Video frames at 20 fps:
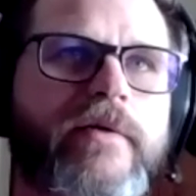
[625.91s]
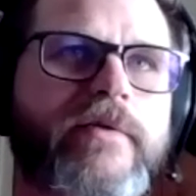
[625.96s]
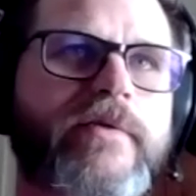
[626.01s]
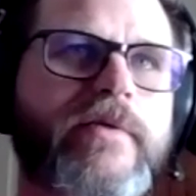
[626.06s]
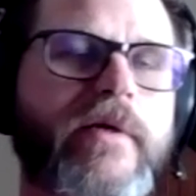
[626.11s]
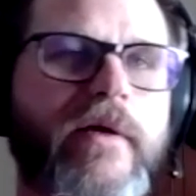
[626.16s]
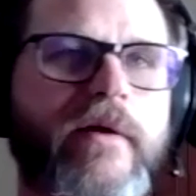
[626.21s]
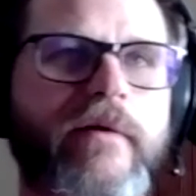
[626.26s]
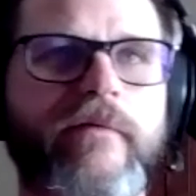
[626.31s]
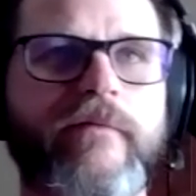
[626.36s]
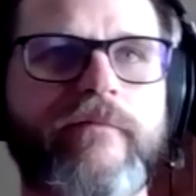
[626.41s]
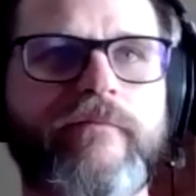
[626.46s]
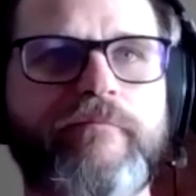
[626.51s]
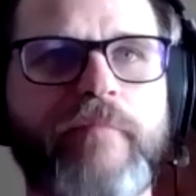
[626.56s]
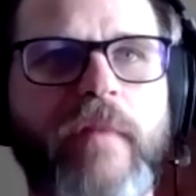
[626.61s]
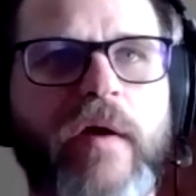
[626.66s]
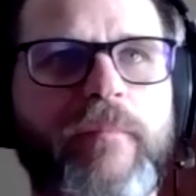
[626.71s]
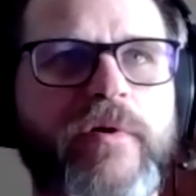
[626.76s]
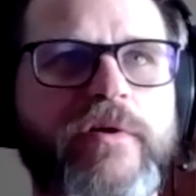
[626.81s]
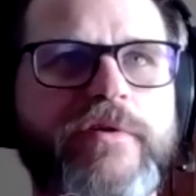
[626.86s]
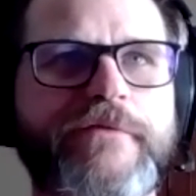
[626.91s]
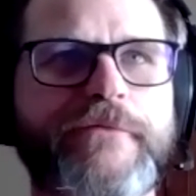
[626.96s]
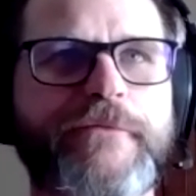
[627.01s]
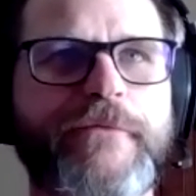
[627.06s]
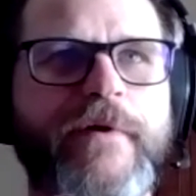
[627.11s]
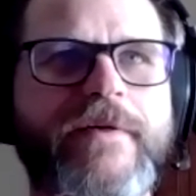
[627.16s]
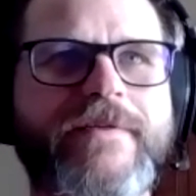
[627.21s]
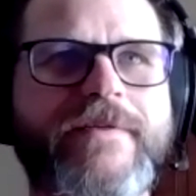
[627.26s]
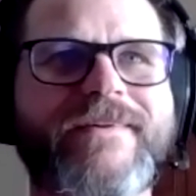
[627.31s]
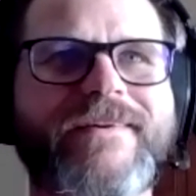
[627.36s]
It's got a bunch of
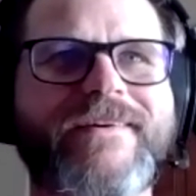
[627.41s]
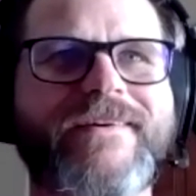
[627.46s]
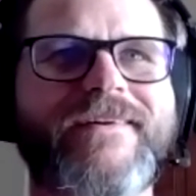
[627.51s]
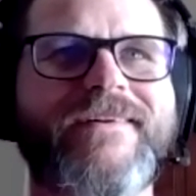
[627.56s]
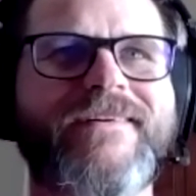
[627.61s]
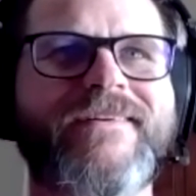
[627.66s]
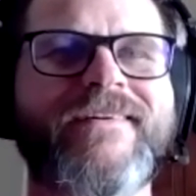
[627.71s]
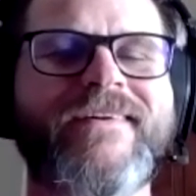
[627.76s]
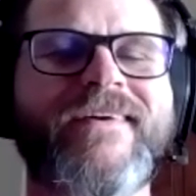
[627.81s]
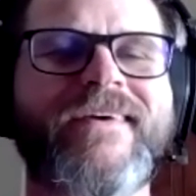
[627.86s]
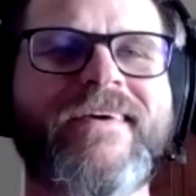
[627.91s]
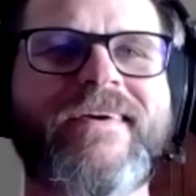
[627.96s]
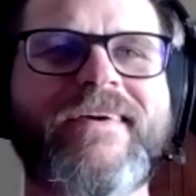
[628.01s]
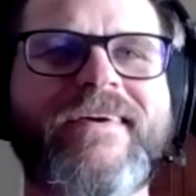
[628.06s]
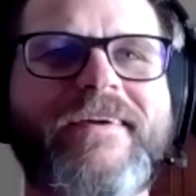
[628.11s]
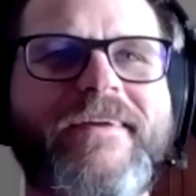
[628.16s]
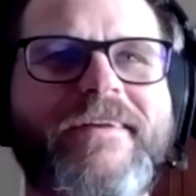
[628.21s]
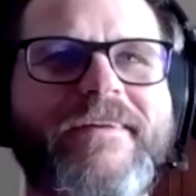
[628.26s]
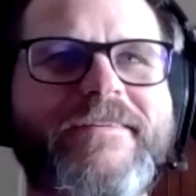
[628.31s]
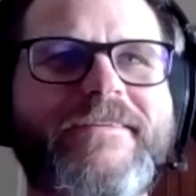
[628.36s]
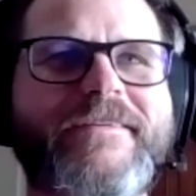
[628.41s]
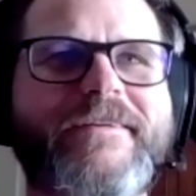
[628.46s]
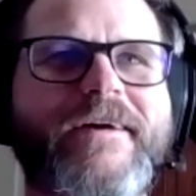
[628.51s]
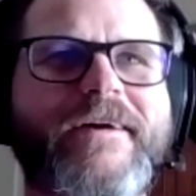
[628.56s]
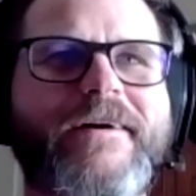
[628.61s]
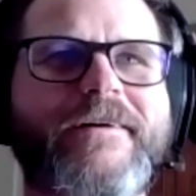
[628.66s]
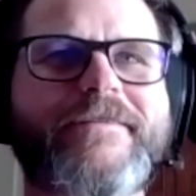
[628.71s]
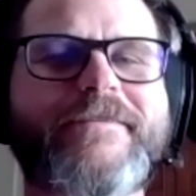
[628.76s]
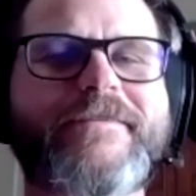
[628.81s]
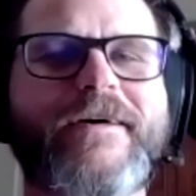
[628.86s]
ways to get into
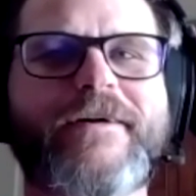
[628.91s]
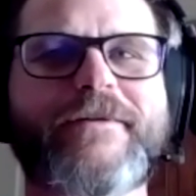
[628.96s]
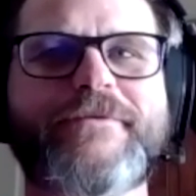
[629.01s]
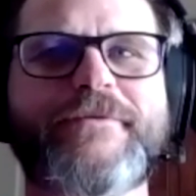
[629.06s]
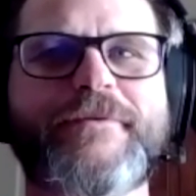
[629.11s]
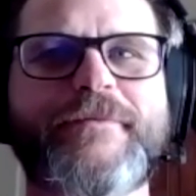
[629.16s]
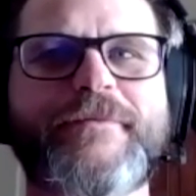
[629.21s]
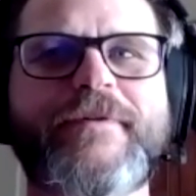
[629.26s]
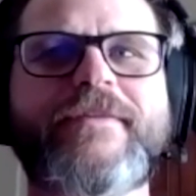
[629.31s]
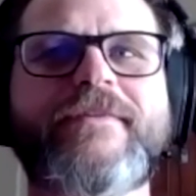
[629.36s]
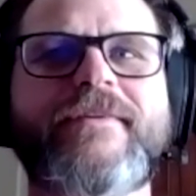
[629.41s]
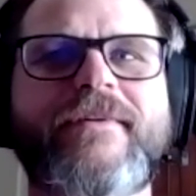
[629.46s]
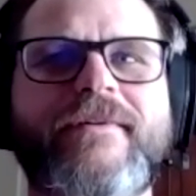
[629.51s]
contact with me. So.